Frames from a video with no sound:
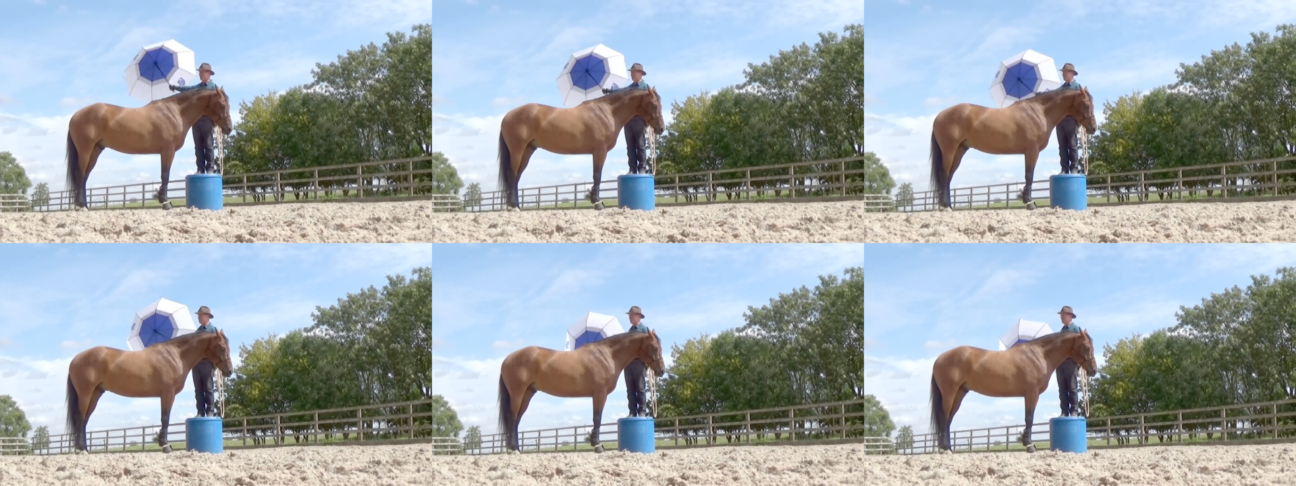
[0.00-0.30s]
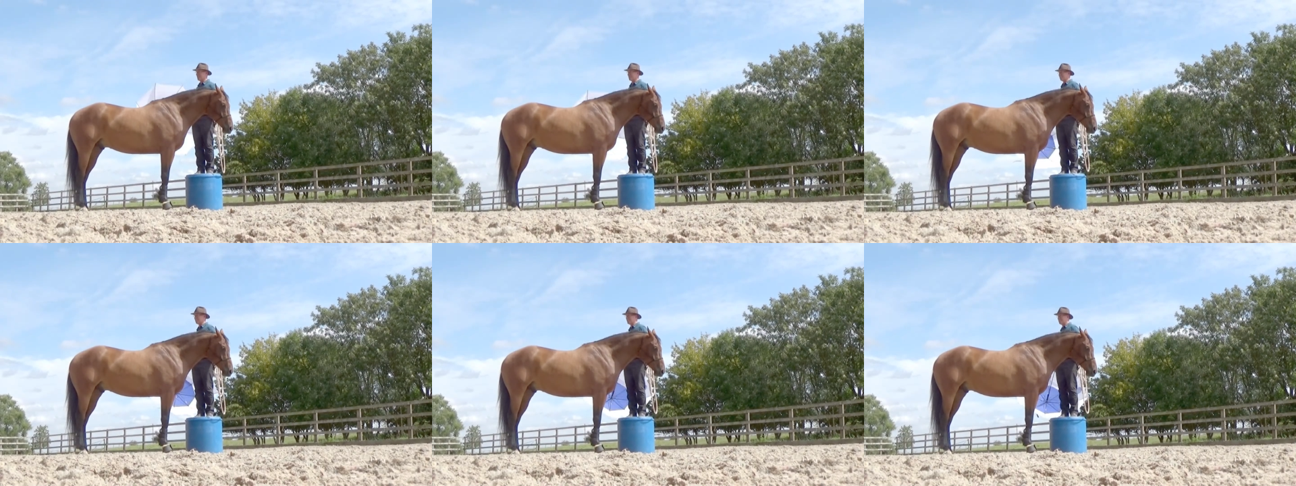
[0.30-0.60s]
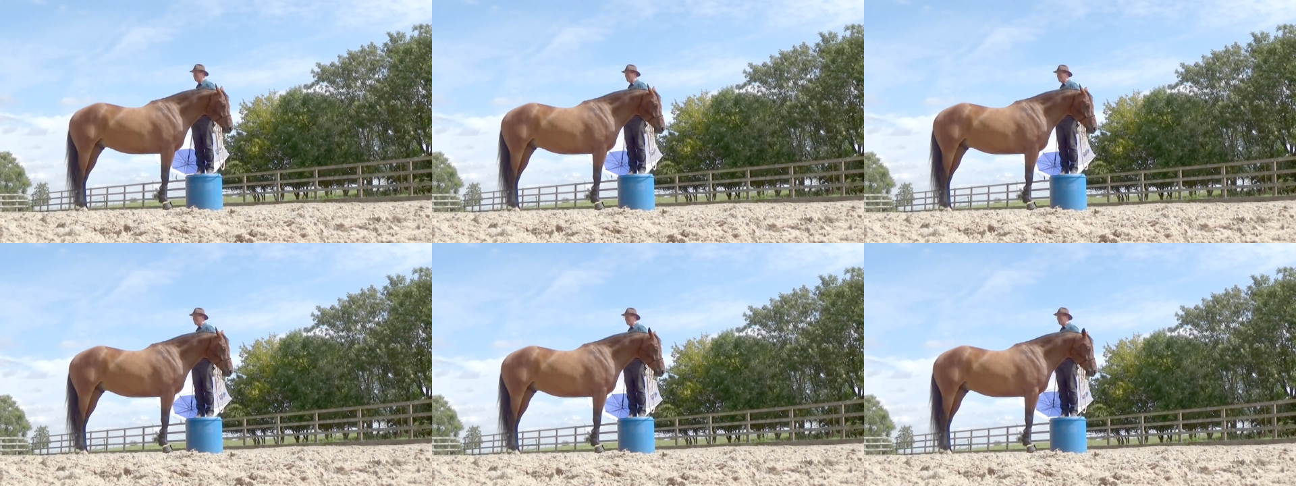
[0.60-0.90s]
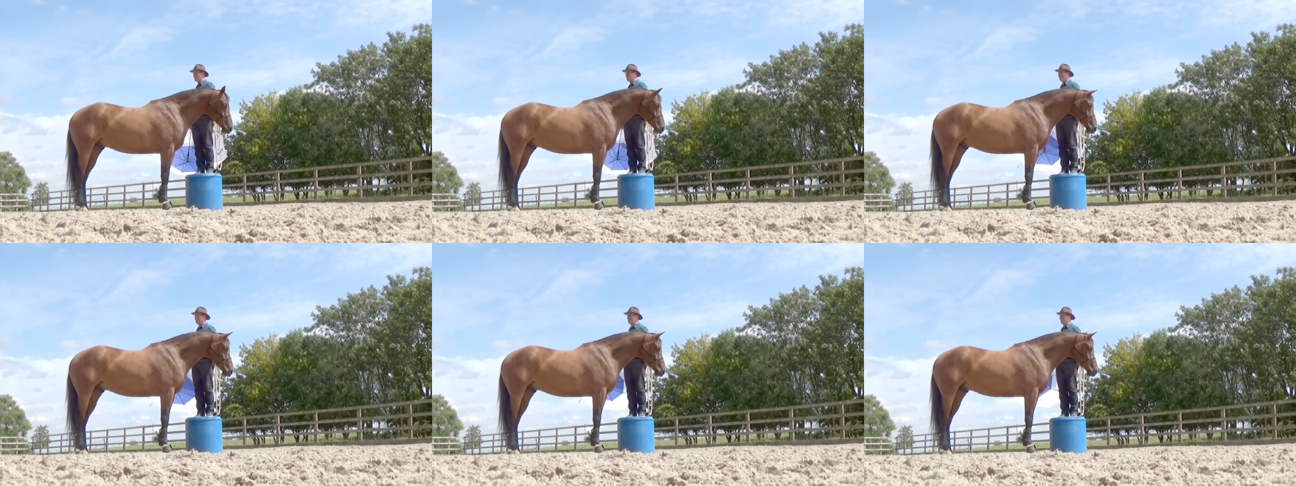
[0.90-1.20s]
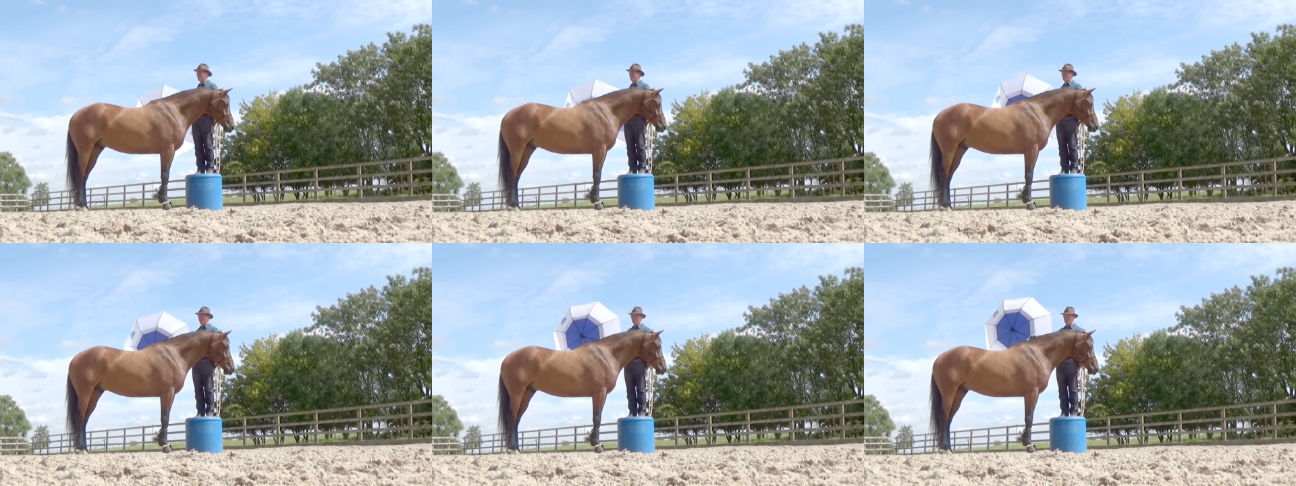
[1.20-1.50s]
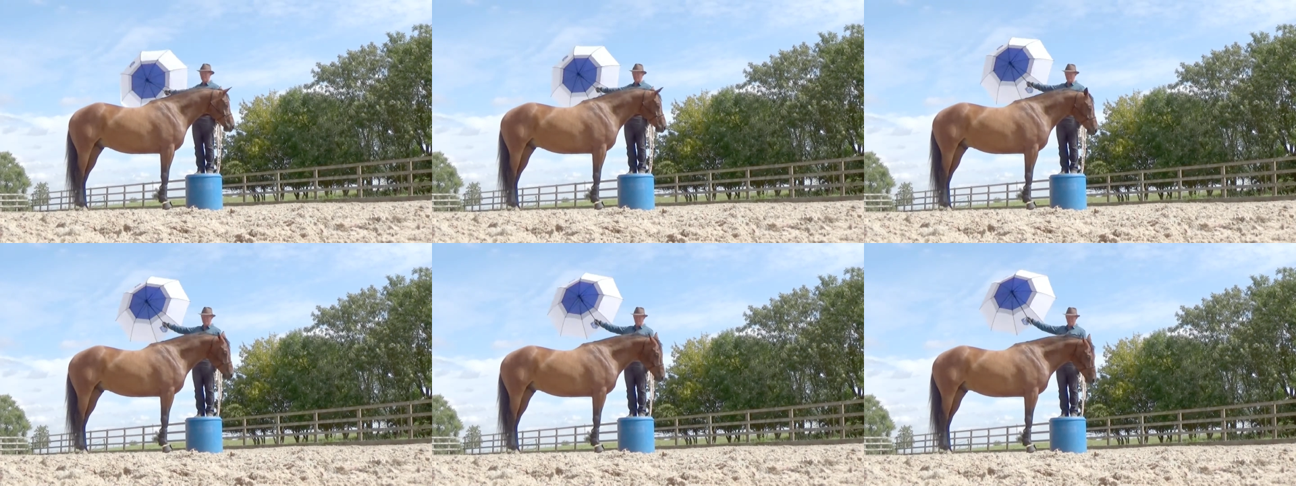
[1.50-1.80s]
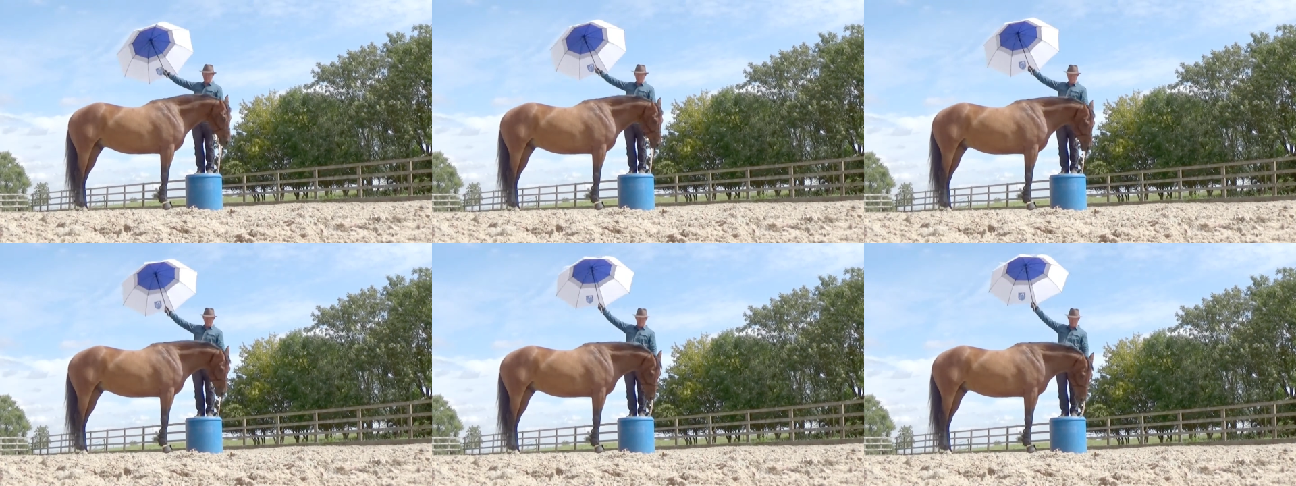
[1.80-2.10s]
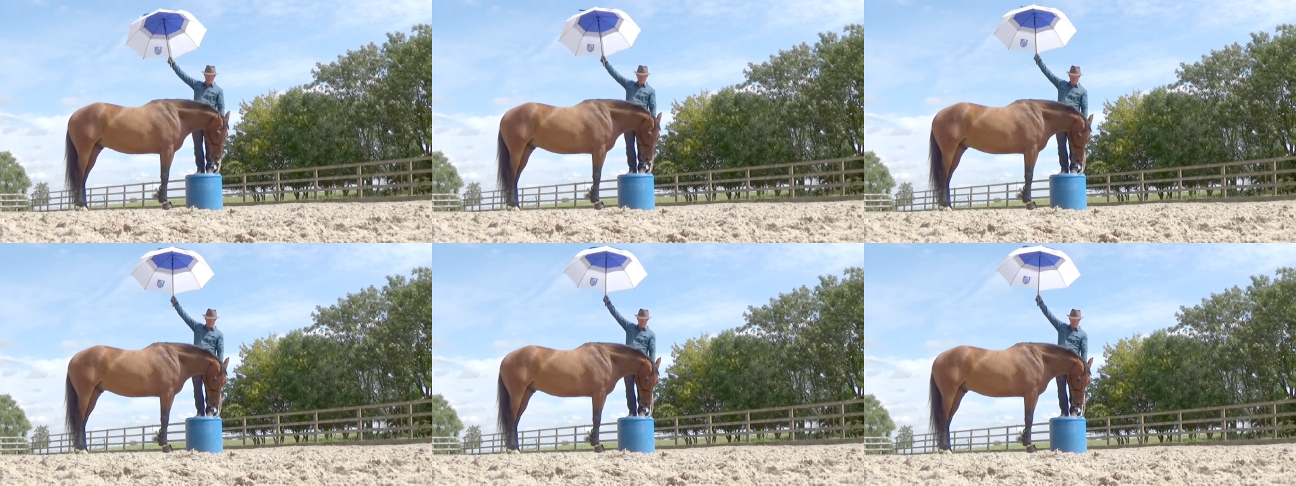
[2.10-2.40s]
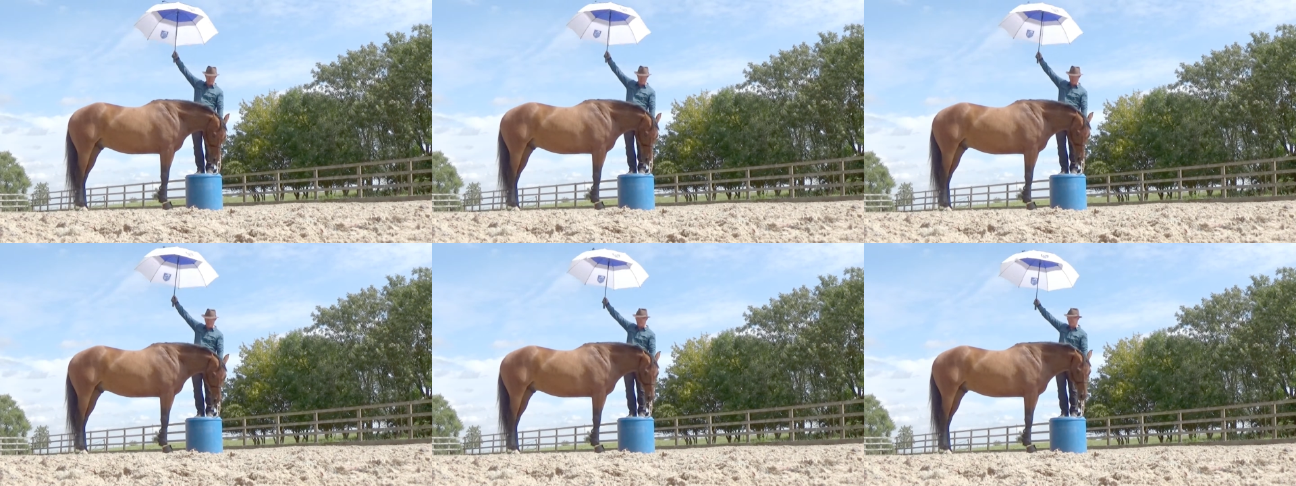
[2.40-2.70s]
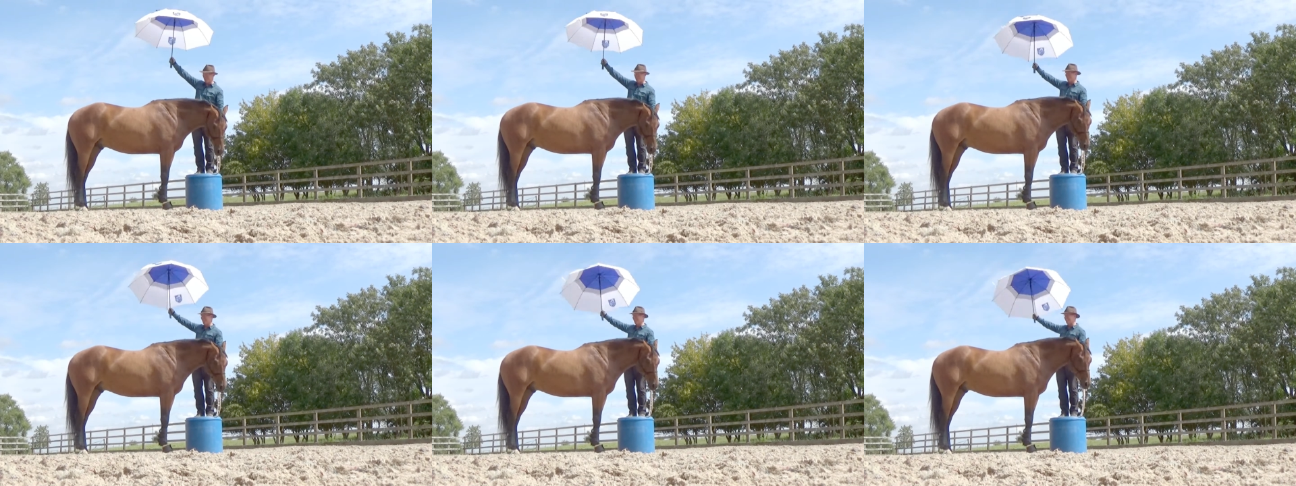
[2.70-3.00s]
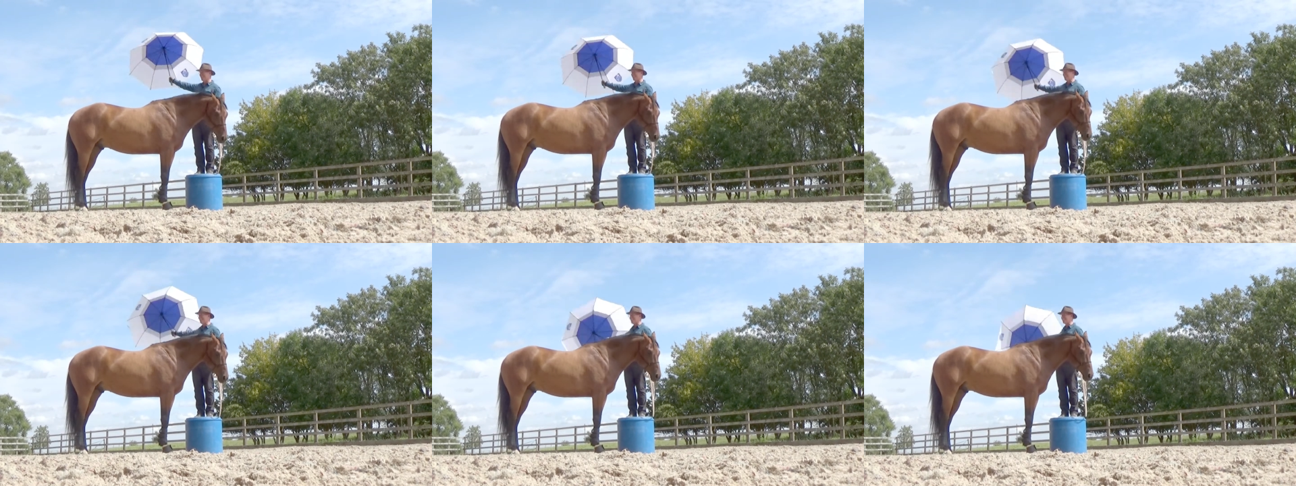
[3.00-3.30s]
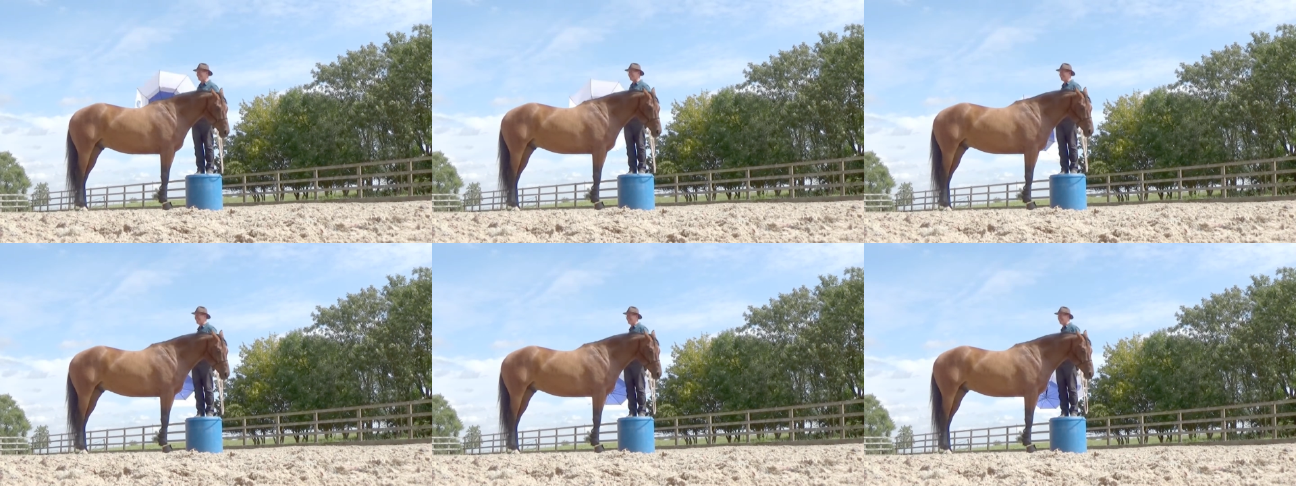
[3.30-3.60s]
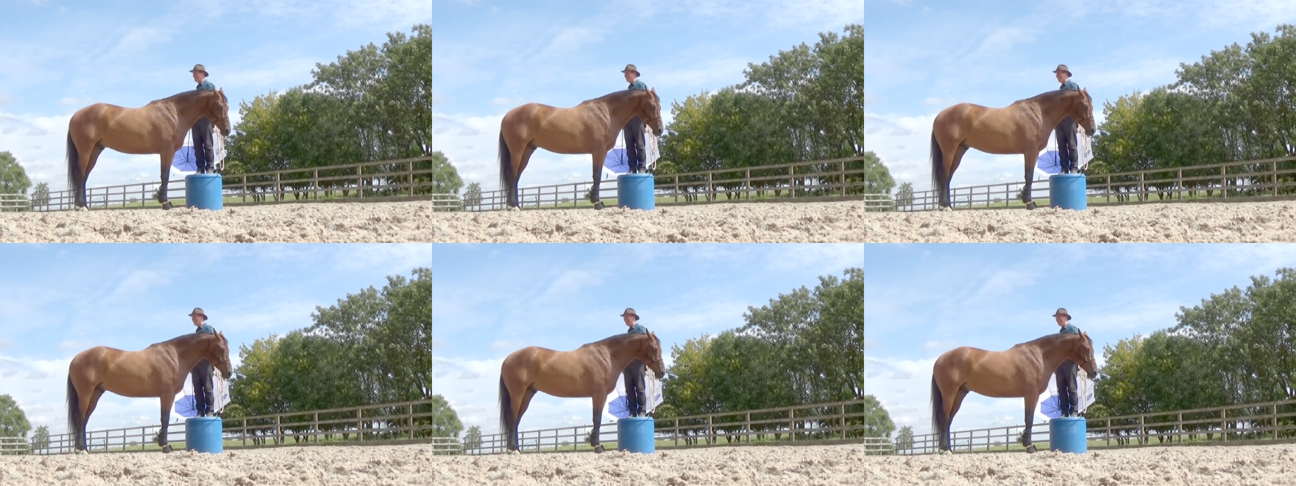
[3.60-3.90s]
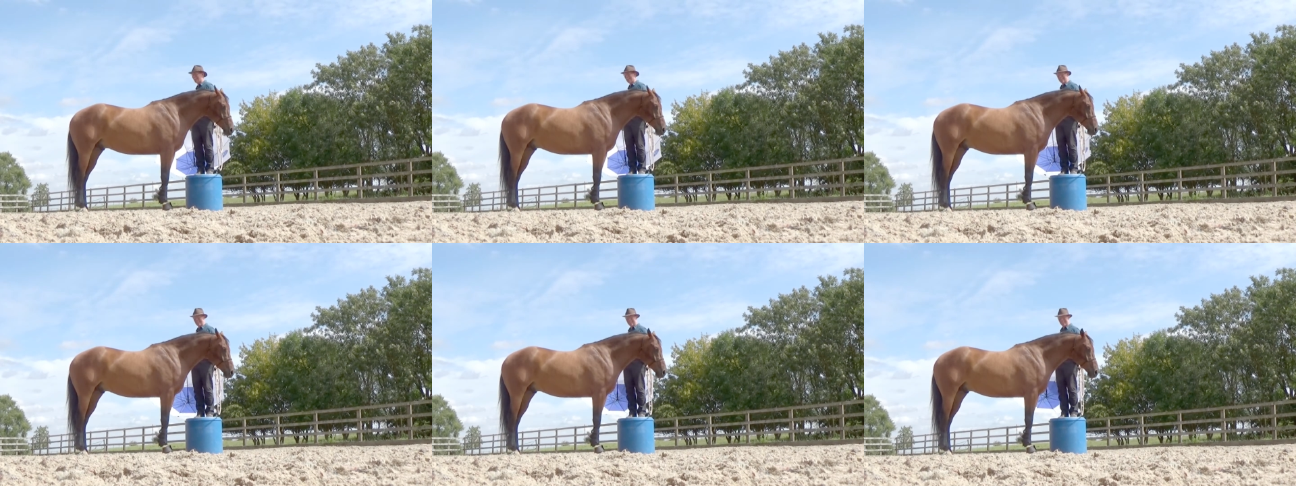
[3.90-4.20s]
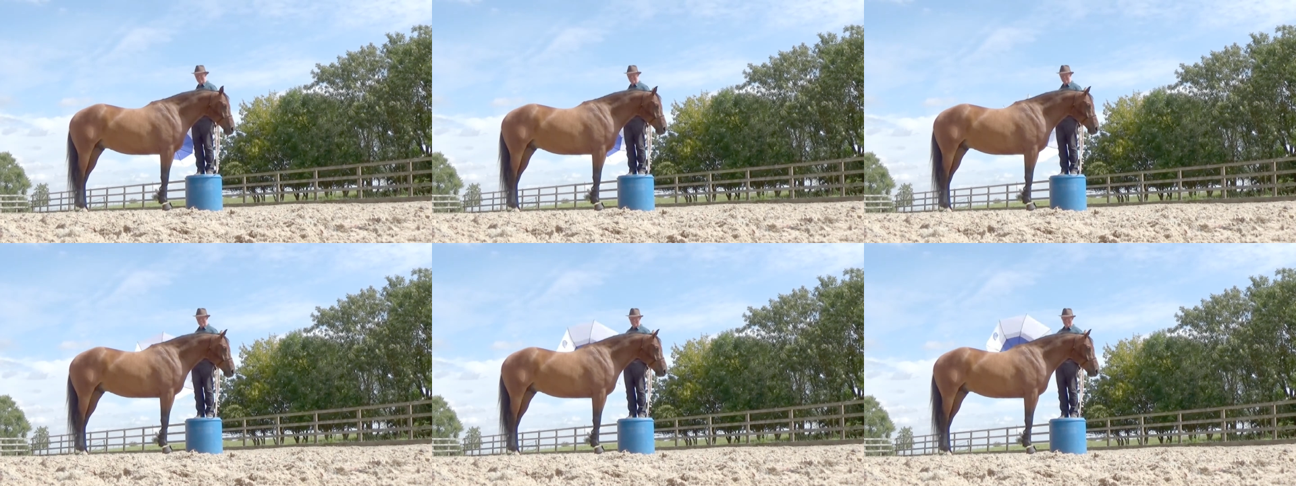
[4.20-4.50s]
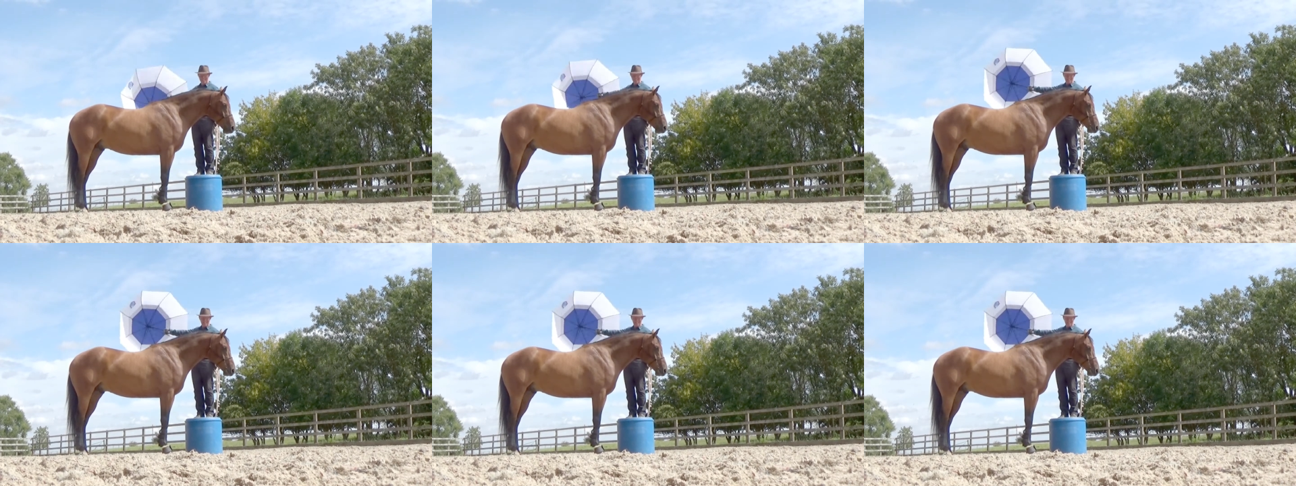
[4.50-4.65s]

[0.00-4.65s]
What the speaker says: (no speaker visible)